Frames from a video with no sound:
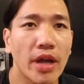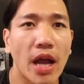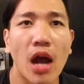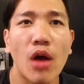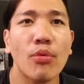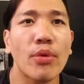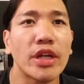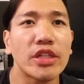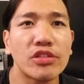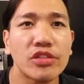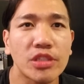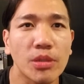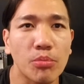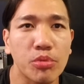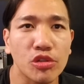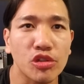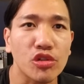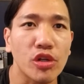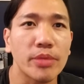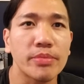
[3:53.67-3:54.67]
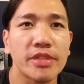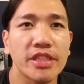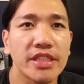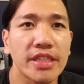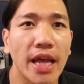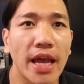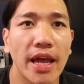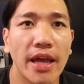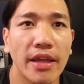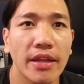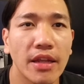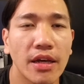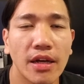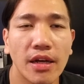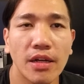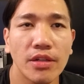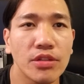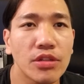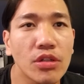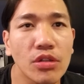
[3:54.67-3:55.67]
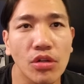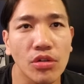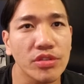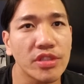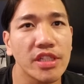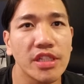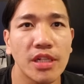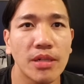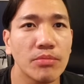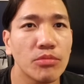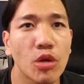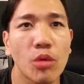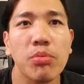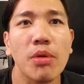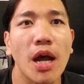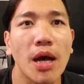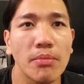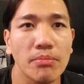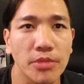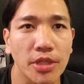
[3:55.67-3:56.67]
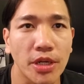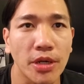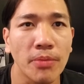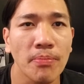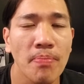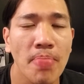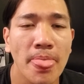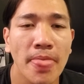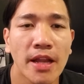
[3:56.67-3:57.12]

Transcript: I'll write you some prescriptions and uh, you can go see them, no problem, you know.